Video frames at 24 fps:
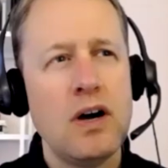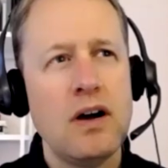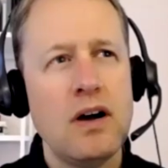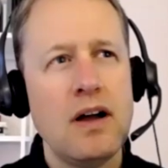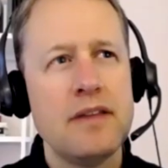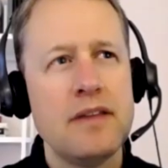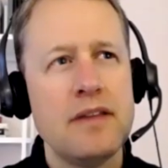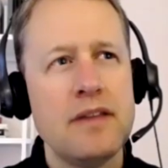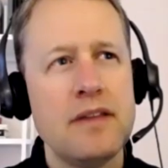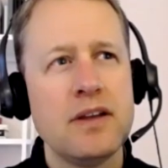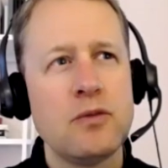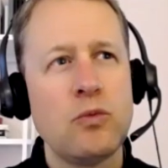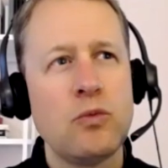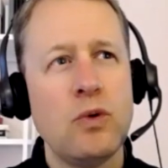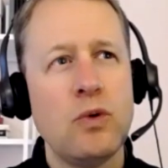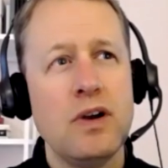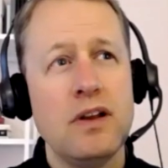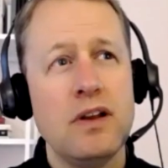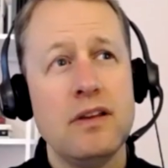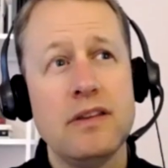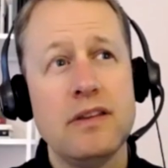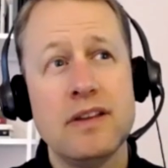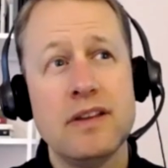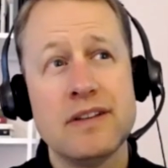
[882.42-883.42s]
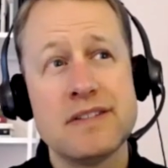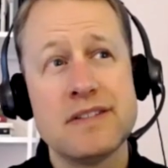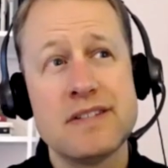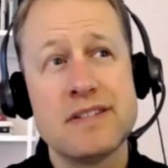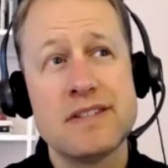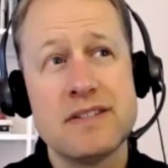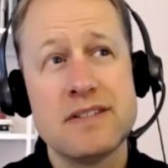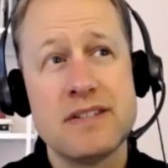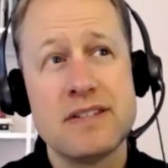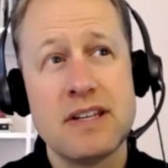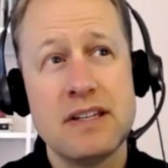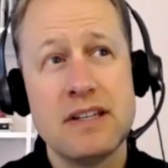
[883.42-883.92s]
think one of the things
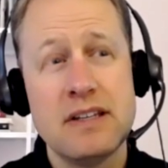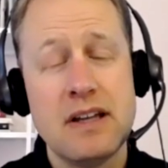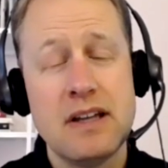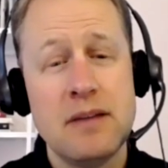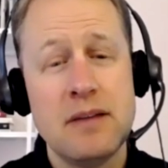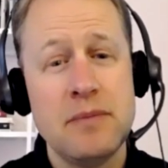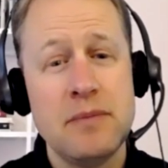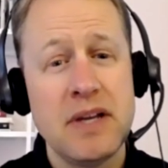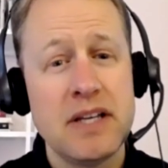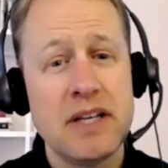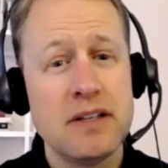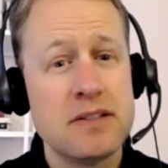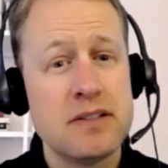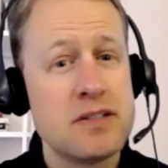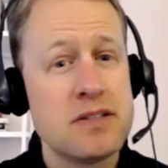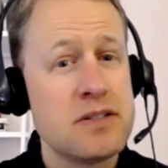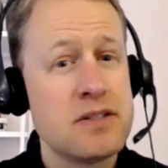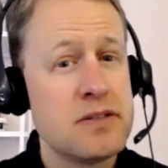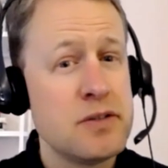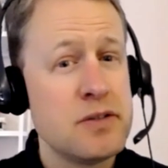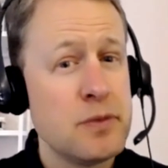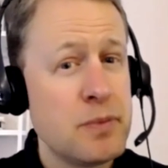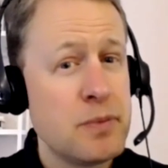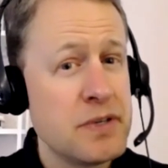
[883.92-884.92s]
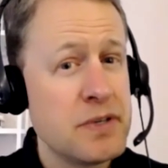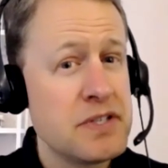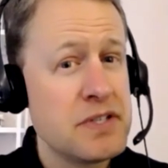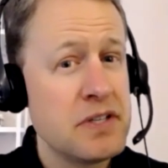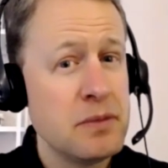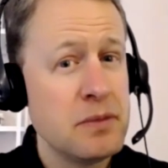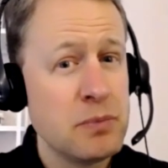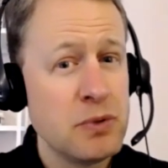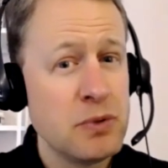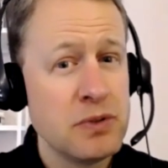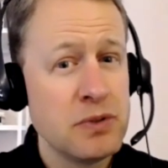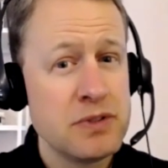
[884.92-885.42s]
is I make it super
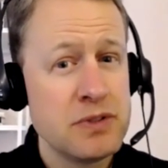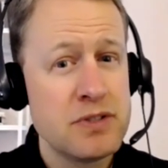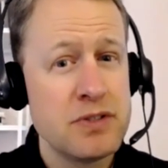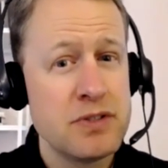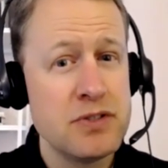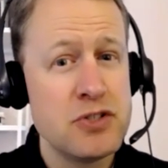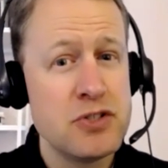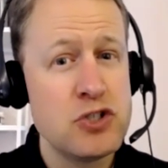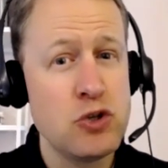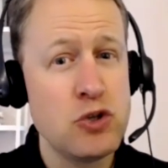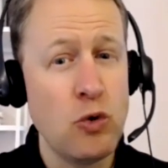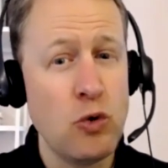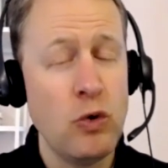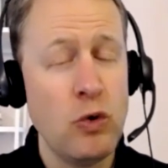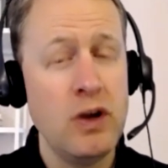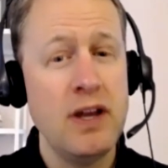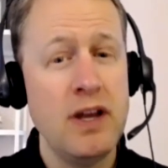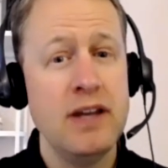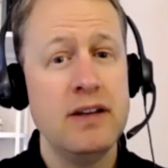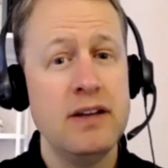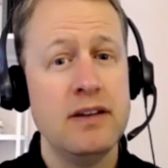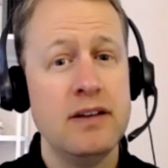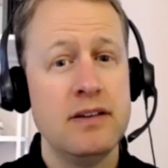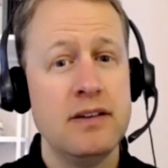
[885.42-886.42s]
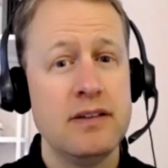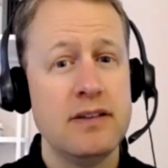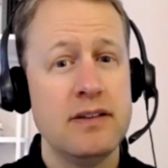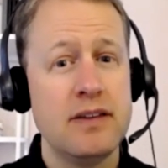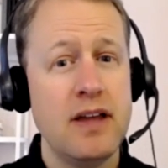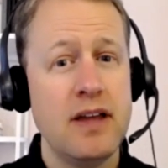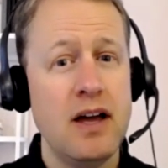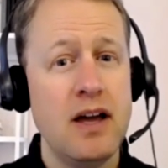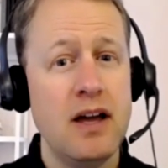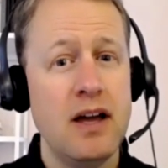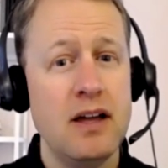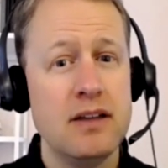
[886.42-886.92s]
simple to join
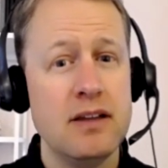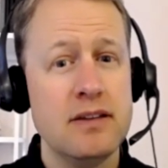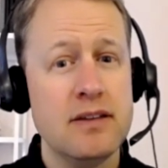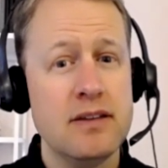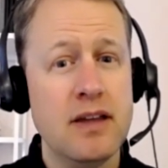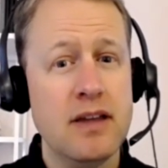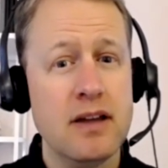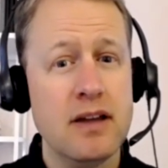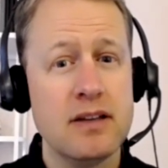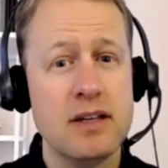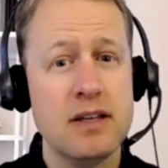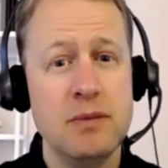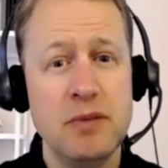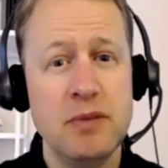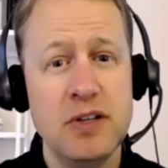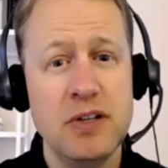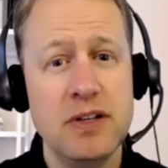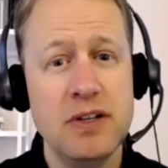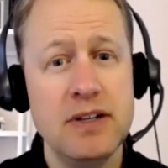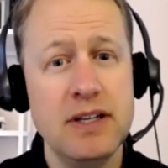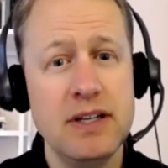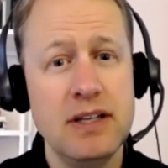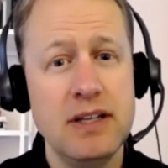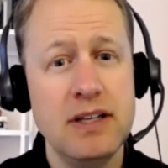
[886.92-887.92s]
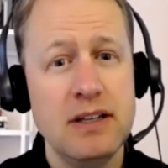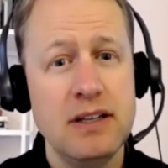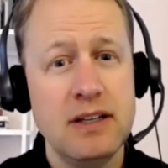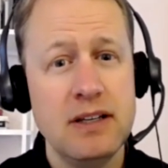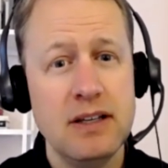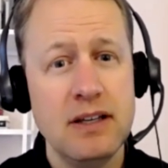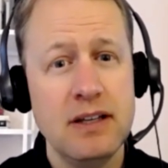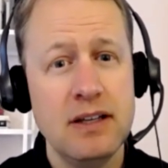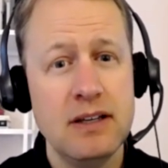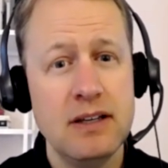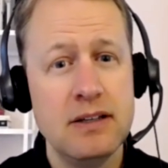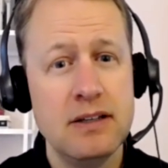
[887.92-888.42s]
that community,
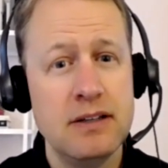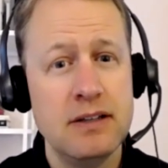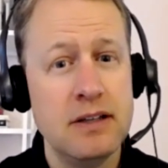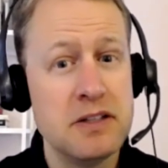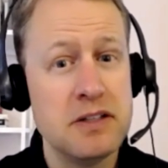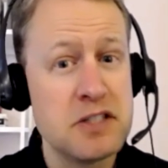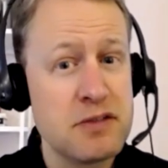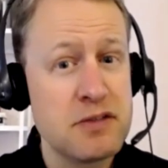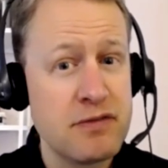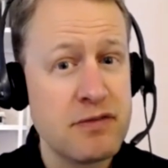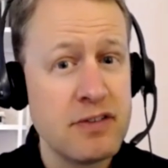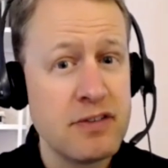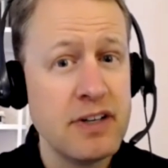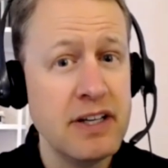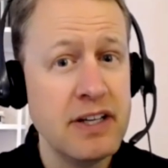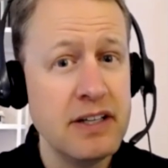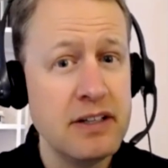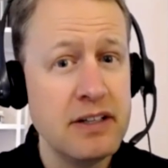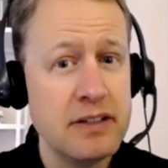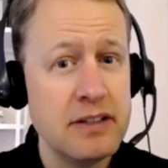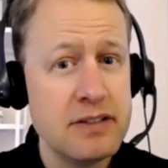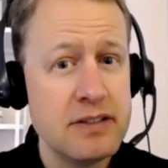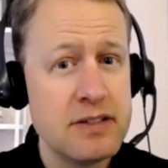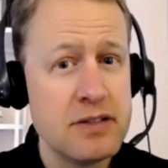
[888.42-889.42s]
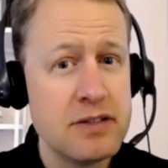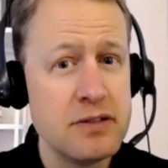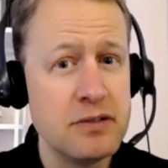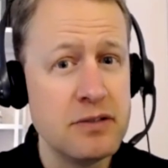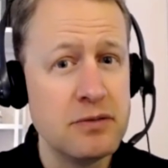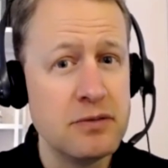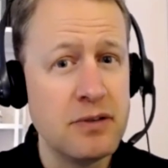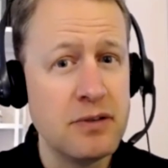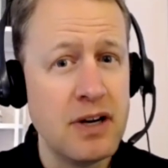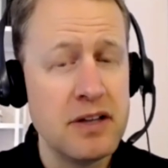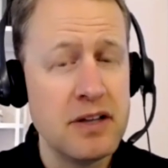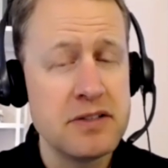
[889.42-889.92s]
and it's free too,
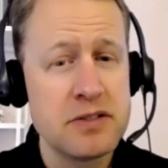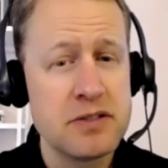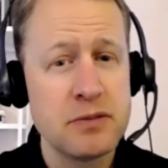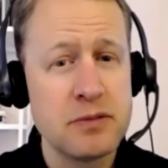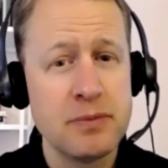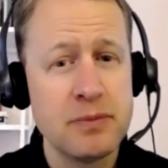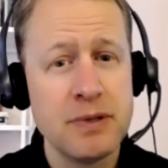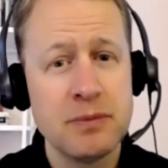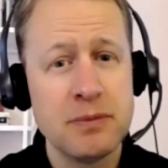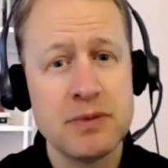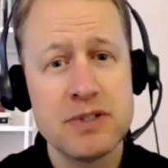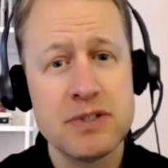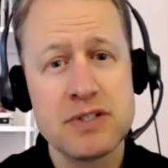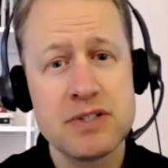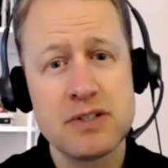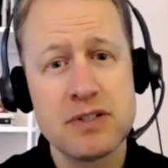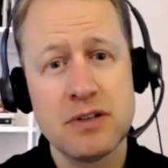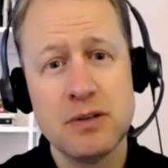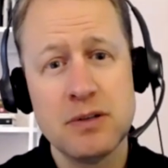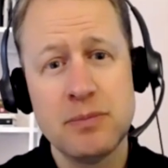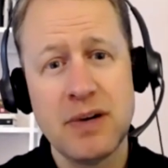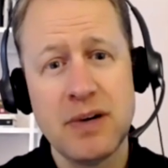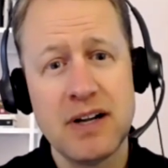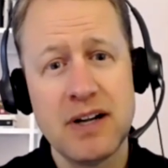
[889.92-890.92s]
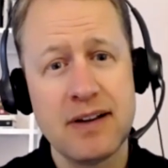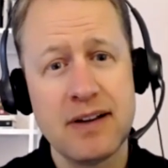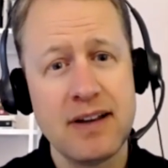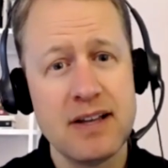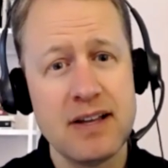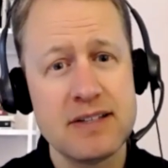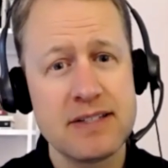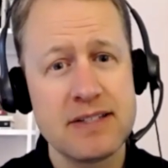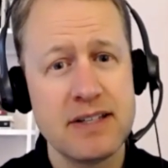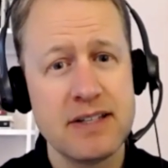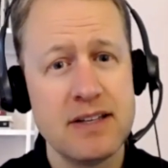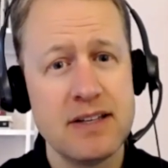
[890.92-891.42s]
right? So people just go to
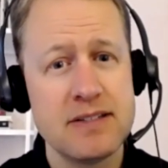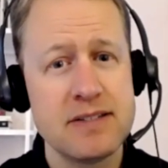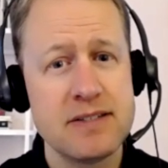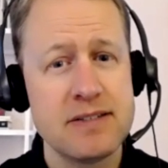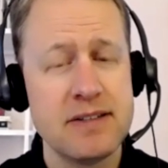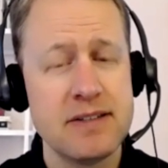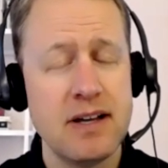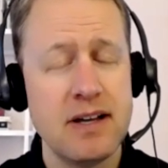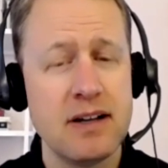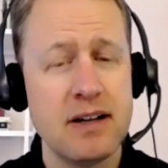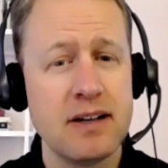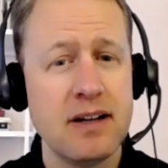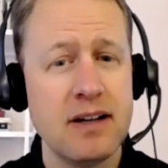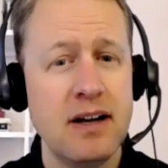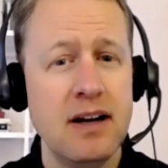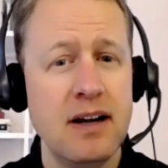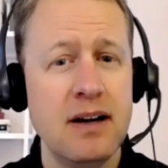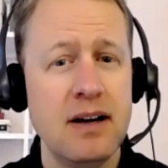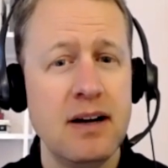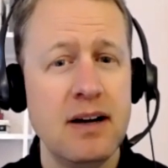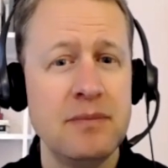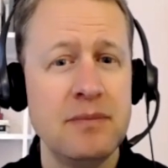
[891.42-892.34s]
podcastguests.com,